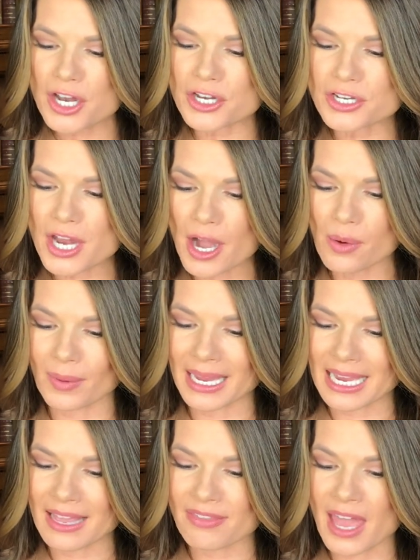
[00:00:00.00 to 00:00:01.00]

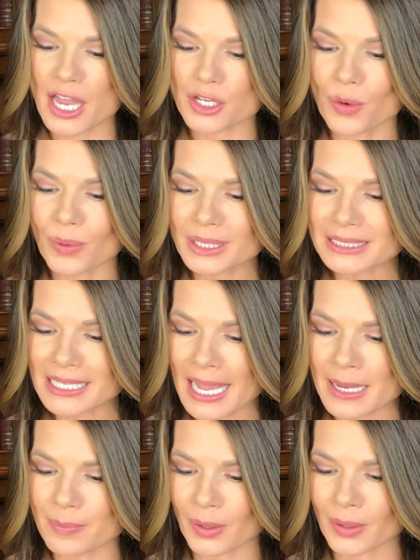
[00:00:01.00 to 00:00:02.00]
knowing that your
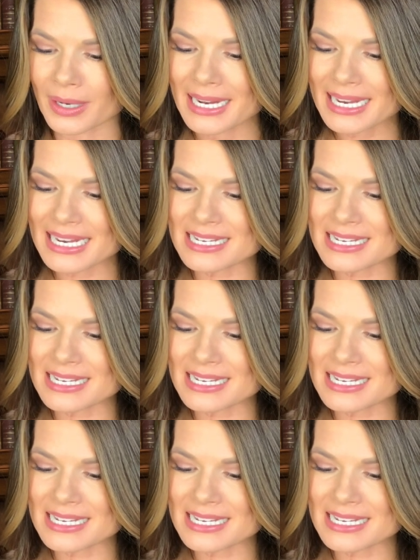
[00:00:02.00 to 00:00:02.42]
labor